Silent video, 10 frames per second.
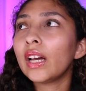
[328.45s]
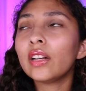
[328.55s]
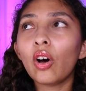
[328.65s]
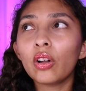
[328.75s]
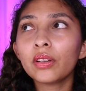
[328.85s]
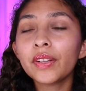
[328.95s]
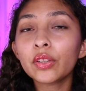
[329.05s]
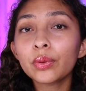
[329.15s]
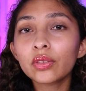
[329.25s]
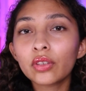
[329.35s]
And all of
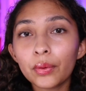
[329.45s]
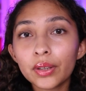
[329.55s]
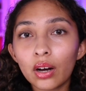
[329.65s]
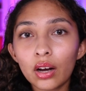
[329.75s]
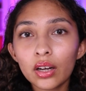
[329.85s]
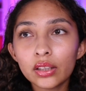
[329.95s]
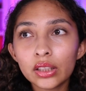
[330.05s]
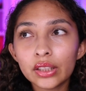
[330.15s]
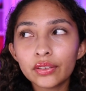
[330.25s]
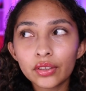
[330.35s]
this was going on
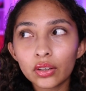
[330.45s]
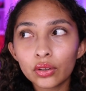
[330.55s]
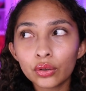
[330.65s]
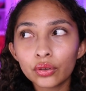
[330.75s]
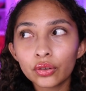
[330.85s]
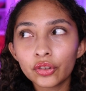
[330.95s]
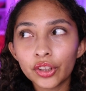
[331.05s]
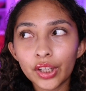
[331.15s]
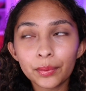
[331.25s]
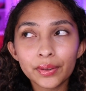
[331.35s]
until
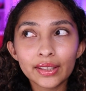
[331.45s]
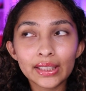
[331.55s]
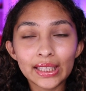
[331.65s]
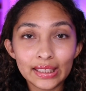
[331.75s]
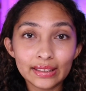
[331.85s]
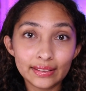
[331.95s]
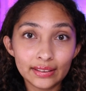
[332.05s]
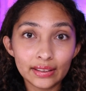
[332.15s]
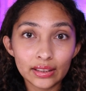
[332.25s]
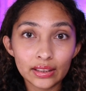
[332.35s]
Jennette was like
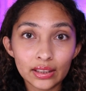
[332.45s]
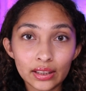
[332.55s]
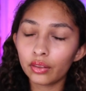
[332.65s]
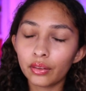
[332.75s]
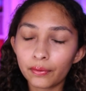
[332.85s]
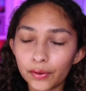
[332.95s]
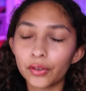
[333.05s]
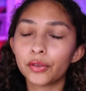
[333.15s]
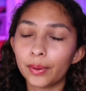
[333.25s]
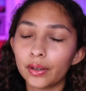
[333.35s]
18. The
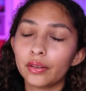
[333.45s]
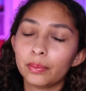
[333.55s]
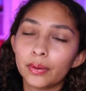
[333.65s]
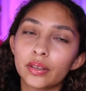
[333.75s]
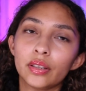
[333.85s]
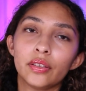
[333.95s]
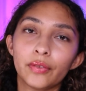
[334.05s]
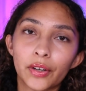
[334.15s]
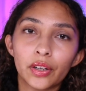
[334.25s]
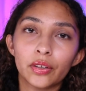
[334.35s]
first part of the book is
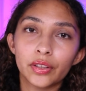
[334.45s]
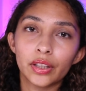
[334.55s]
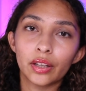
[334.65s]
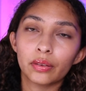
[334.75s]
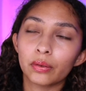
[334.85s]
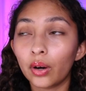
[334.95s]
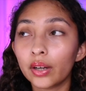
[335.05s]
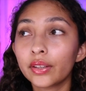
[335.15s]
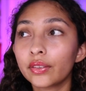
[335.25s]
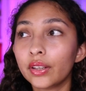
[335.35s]
very hard to get through.
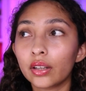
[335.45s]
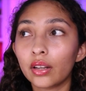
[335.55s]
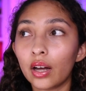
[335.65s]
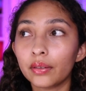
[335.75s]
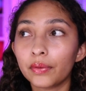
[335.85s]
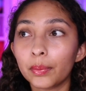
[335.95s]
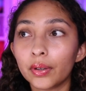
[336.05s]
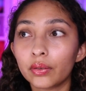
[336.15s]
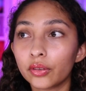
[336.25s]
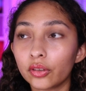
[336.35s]
Honestly, a lot of the
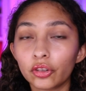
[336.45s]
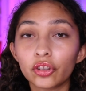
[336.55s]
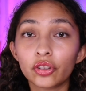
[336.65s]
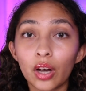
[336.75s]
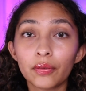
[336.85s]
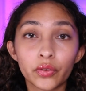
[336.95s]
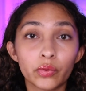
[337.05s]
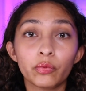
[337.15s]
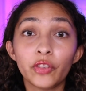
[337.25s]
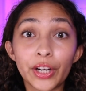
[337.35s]
book just covers
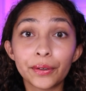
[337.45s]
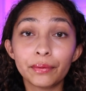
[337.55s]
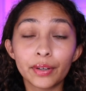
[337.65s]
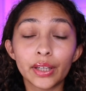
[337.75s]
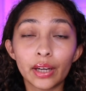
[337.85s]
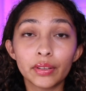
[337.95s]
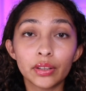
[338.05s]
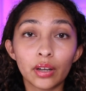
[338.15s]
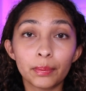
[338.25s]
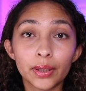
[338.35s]
very, very heavy
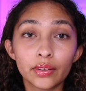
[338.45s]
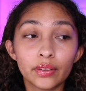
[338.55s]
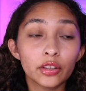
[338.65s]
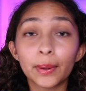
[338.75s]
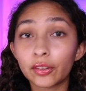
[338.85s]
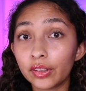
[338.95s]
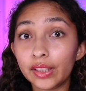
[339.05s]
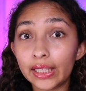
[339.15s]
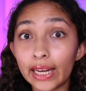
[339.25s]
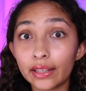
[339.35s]
topics, especially
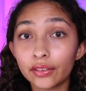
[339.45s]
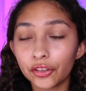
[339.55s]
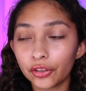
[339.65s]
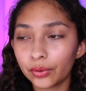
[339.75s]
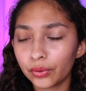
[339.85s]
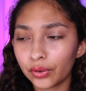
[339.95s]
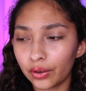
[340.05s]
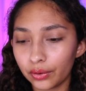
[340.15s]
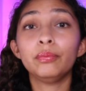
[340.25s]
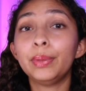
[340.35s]
the end, too.
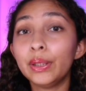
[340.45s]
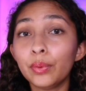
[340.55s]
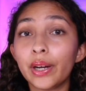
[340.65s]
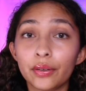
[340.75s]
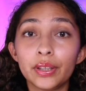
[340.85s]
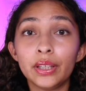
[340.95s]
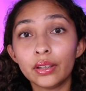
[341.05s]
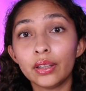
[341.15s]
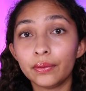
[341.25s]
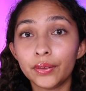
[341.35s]
So be
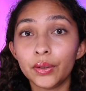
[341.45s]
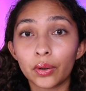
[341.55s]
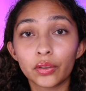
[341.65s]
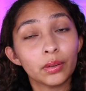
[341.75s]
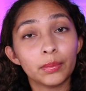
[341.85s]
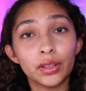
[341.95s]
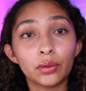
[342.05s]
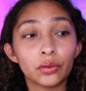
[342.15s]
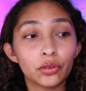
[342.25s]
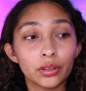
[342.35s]
wary if you are somebody
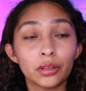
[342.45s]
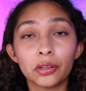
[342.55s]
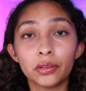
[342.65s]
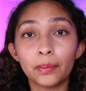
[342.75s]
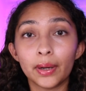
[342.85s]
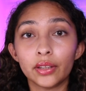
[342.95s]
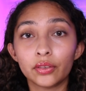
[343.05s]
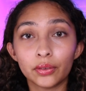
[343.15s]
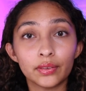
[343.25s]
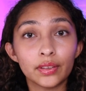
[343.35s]
who are triggered by
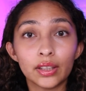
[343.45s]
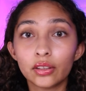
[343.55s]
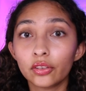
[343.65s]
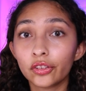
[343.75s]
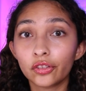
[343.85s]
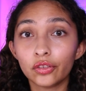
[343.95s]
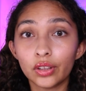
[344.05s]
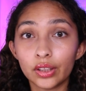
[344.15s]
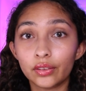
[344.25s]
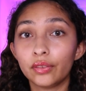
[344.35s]
certain things.
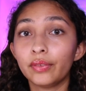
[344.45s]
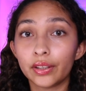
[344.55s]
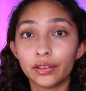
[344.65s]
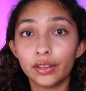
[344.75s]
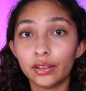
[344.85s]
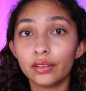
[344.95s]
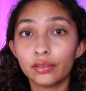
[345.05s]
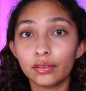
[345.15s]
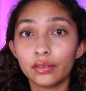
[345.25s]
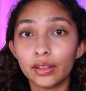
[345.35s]
It's very
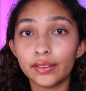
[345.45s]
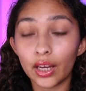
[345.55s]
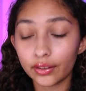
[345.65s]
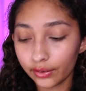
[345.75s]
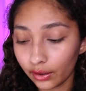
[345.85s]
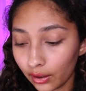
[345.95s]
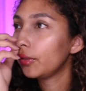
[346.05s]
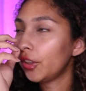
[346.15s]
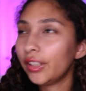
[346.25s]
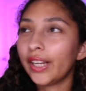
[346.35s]
intense.
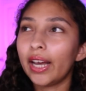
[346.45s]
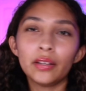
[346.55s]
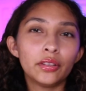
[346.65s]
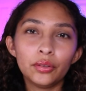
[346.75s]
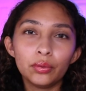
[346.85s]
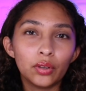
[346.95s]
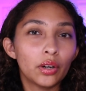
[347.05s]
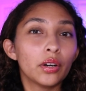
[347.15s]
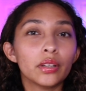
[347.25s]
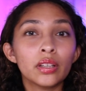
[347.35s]
Jennette, you
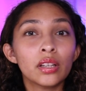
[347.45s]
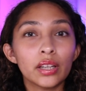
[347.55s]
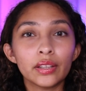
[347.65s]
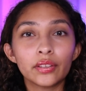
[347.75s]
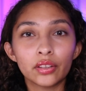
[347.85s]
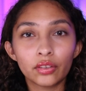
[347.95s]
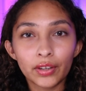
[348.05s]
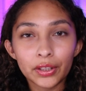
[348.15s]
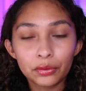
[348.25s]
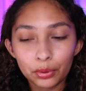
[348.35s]
learn, is this
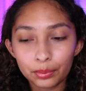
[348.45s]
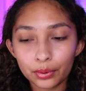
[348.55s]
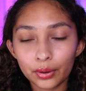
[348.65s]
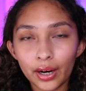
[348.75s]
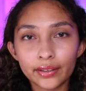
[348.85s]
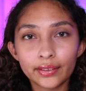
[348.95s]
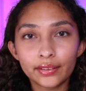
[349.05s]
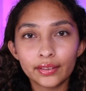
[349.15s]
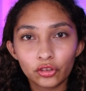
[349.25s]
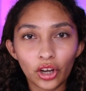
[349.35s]
very
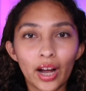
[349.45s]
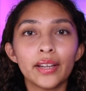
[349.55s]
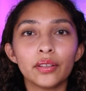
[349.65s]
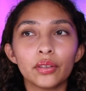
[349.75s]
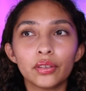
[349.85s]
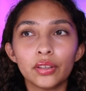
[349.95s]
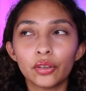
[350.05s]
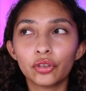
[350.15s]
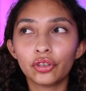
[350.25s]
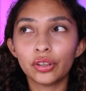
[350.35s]
repressed child. You
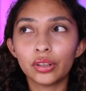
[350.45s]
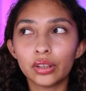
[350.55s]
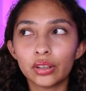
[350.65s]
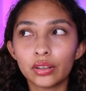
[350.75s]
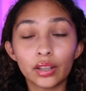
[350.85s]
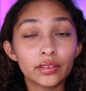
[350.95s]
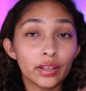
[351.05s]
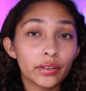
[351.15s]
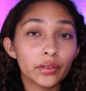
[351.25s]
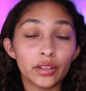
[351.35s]
know, she, that's
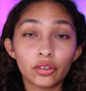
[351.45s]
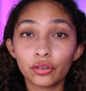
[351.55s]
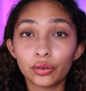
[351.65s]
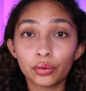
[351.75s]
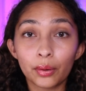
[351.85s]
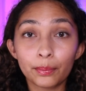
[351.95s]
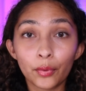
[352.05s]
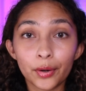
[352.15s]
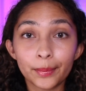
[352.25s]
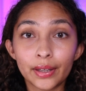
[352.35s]
the other thing. She grew up
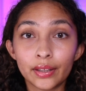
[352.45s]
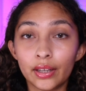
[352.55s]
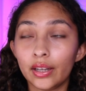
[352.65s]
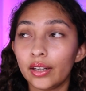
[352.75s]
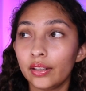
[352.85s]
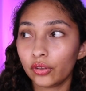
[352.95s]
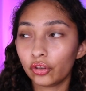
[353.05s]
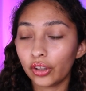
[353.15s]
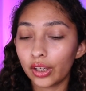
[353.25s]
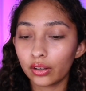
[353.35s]
Mormon, and so
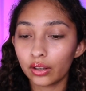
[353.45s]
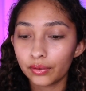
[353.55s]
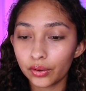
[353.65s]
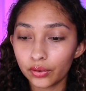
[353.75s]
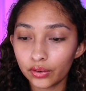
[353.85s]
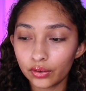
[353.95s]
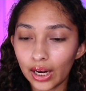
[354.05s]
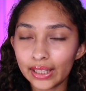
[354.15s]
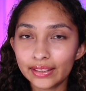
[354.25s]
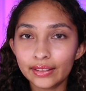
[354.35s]
she had a lot of those
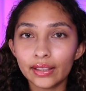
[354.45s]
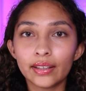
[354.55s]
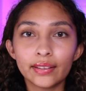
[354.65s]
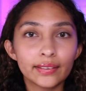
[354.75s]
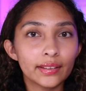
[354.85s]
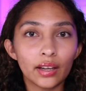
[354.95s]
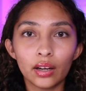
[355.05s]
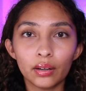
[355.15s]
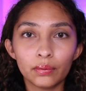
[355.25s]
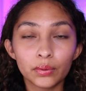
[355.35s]
ideas
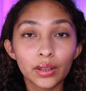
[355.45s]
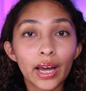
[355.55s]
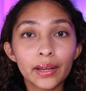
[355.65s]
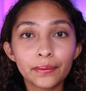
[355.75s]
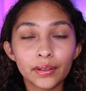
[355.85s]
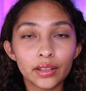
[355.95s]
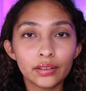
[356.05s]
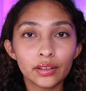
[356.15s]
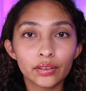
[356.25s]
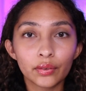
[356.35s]
of life and
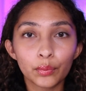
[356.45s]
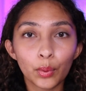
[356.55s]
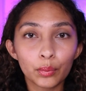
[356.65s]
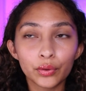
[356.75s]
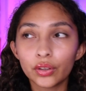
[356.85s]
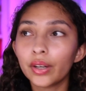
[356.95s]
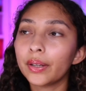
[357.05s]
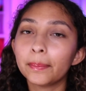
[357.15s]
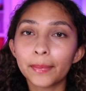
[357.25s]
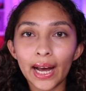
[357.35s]
ideas of what was good
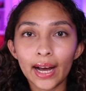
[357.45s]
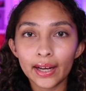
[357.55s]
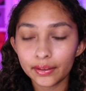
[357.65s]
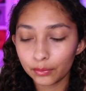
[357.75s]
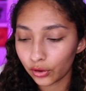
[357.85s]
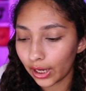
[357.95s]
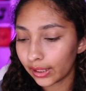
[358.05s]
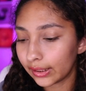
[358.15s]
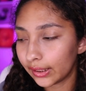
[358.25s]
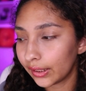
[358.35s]
and bad and
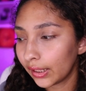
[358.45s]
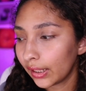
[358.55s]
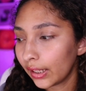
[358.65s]
morality.